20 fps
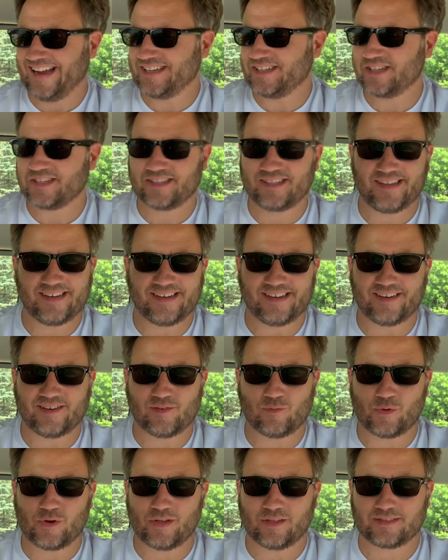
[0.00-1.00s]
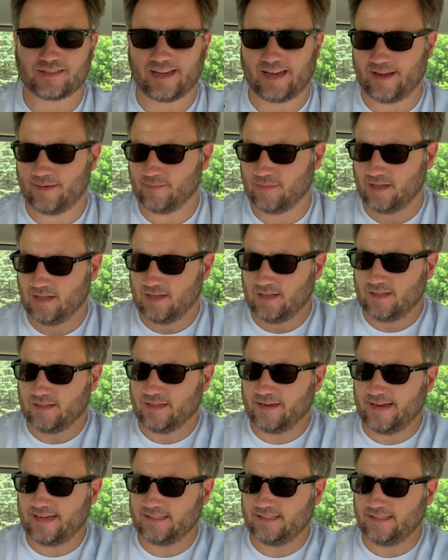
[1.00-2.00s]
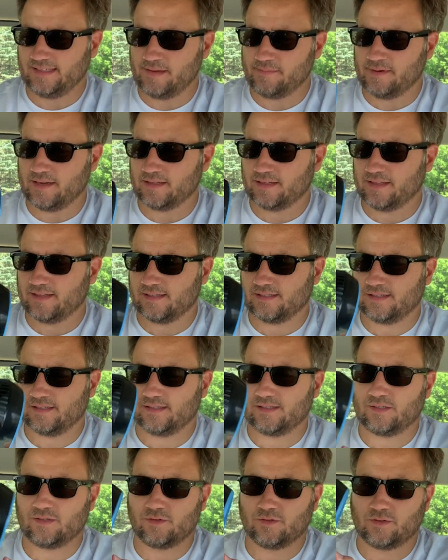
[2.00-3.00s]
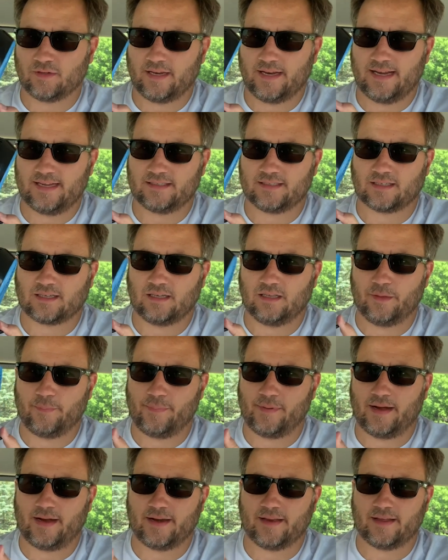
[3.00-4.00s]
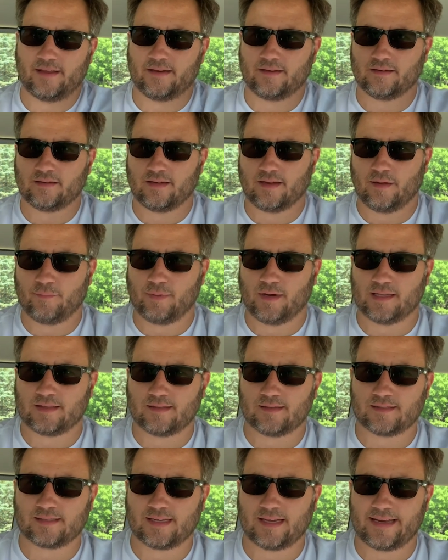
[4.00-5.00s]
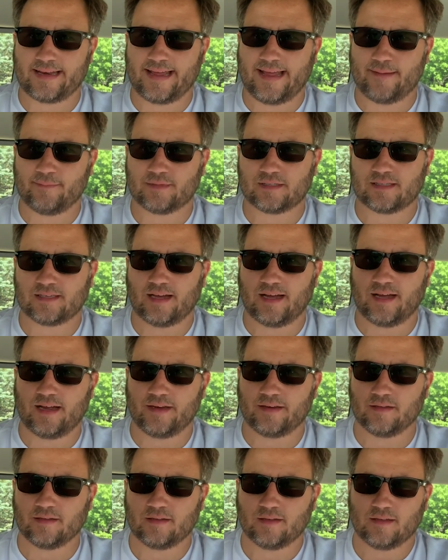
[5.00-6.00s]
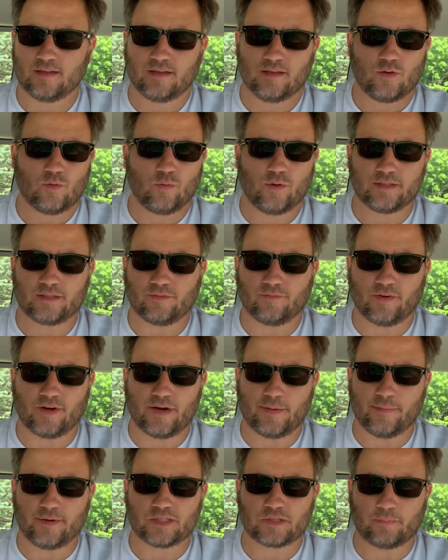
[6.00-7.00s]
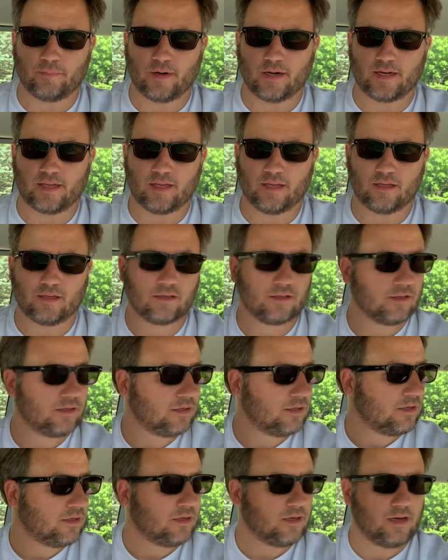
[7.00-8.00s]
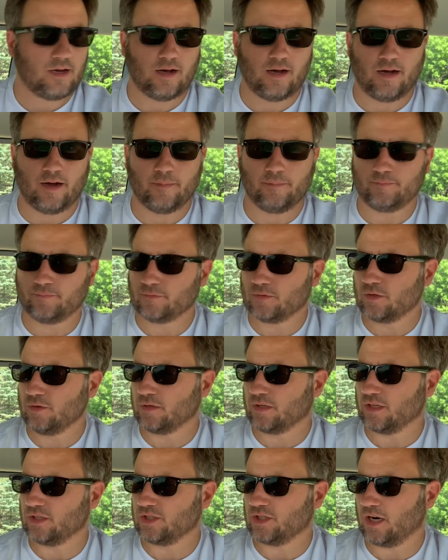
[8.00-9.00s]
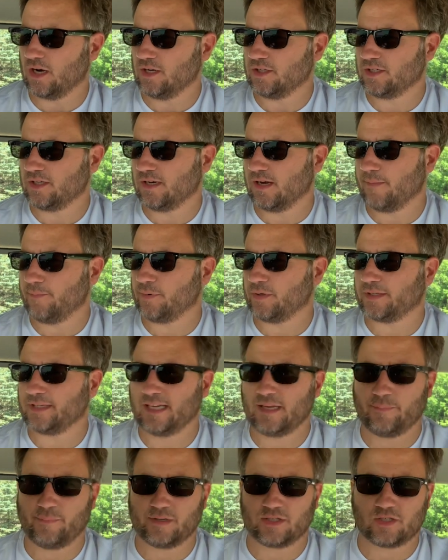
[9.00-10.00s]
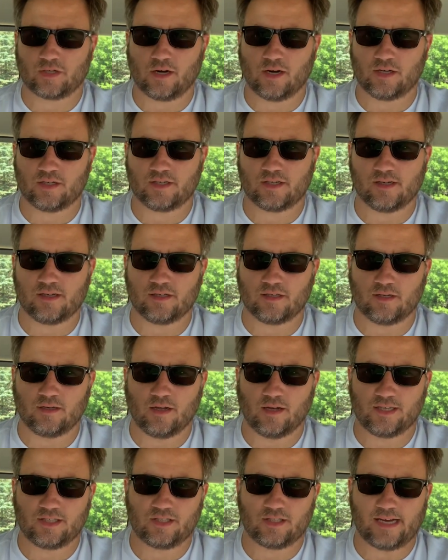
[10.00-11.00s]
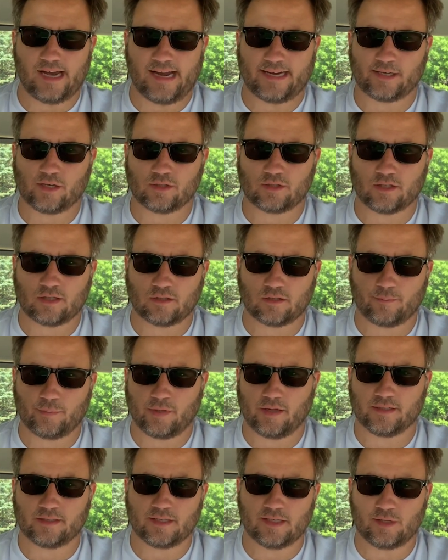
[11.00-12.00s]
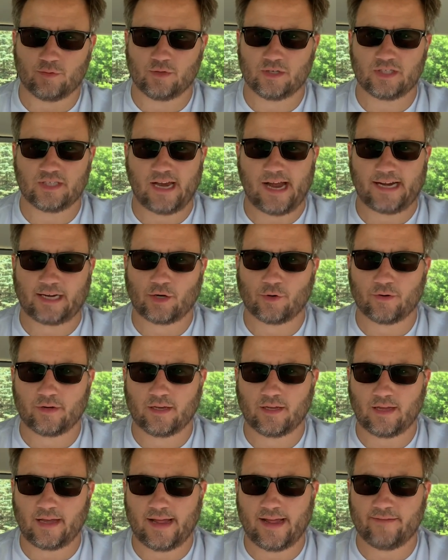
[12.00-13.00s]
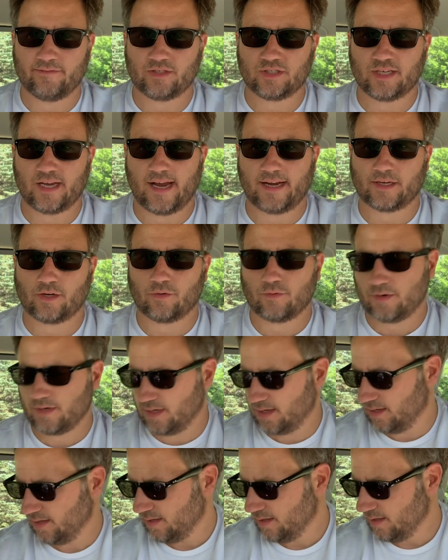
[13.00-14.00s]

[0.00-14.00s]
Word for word: I just did it in real time. The nice thing about this is you it has a clip on it. I bought this on Amazon. Wasn't very much money. Um, you can charge it up or keep it charged in a jack, plugged into a Jackery. I have a Jackery